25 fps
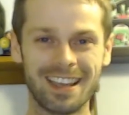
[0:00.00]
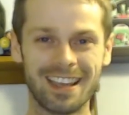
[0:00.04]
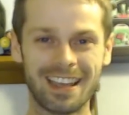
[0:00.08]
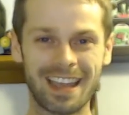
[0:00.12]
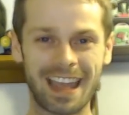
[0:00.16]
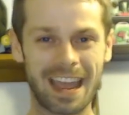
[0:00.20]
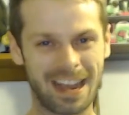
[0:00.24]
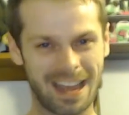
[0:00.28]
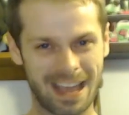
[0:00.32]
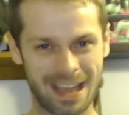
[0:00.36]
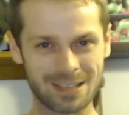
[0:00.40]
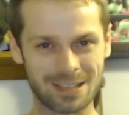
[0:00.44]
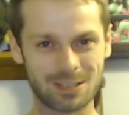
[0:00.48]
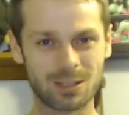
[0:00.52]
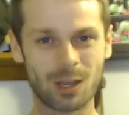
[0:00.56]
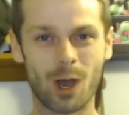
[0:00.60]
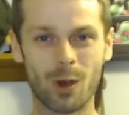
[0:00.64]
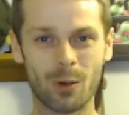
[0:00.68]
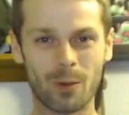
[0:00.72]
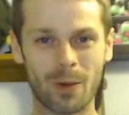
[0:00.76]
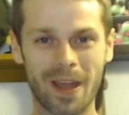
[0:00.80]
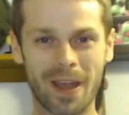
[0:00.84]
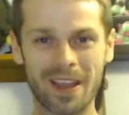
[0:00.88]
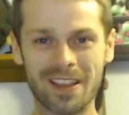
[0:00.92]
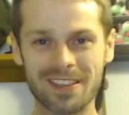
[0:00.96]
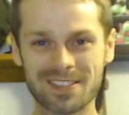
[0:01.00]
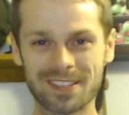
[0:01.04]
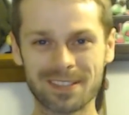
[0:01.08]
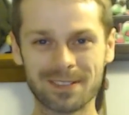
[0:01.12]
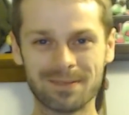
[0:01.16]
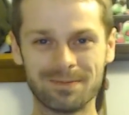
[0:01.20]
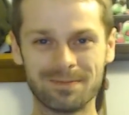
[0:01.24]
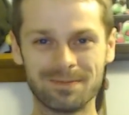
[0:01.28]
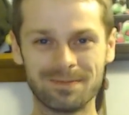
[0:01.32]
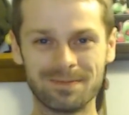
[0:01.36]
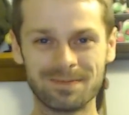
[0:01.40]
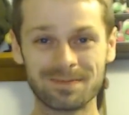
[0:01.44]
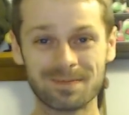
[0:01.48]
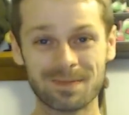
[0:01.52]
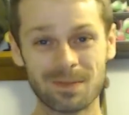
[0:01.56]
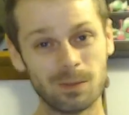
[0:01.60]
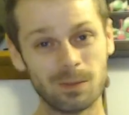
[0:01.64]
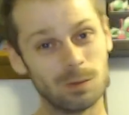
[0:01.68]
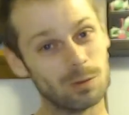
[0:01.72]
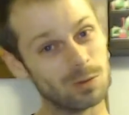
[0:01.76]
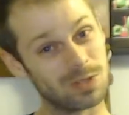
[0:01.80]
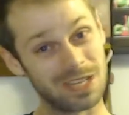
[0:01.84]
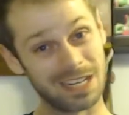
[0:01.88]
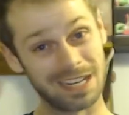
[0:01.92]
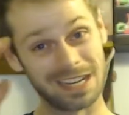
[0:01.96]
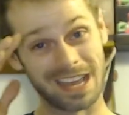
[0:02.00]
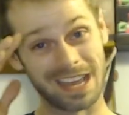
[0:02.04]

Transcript: And as always, we'll see you